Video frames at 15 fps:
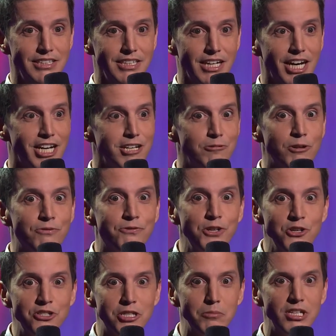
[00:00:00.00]
And he
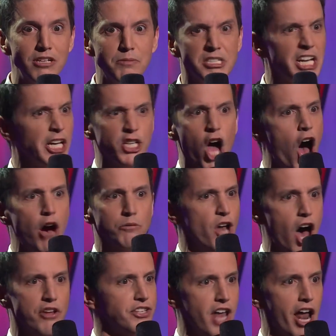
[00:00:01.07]
refused to believe. He's like, no,
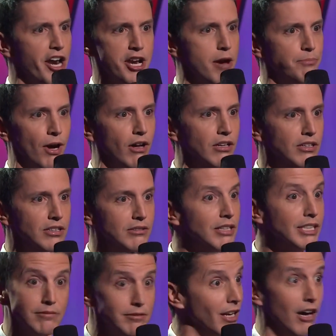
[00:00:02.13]
no, it's not a nipple. I'm
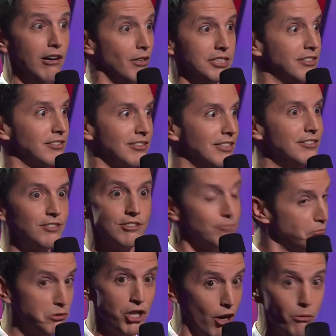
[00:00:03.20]
like, no, it's
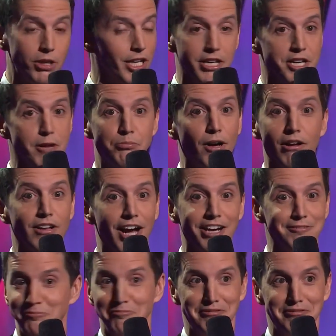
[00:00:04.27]
totally a nipple. I...